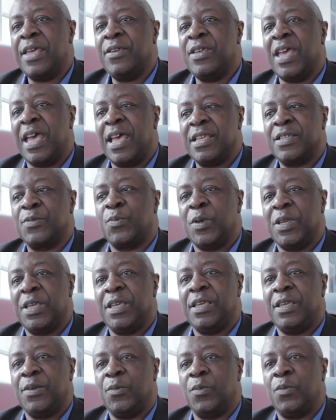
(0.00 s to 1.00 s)
yes,
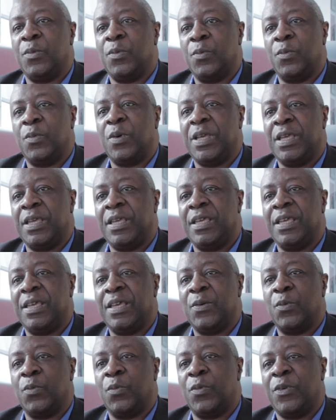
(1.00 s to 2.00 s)

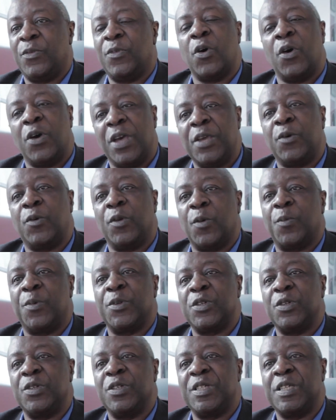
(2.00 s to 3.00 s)
we've got equal
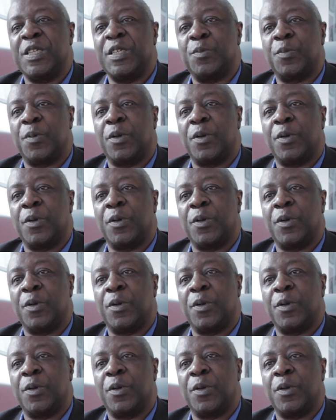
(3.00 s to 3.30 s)
opportunities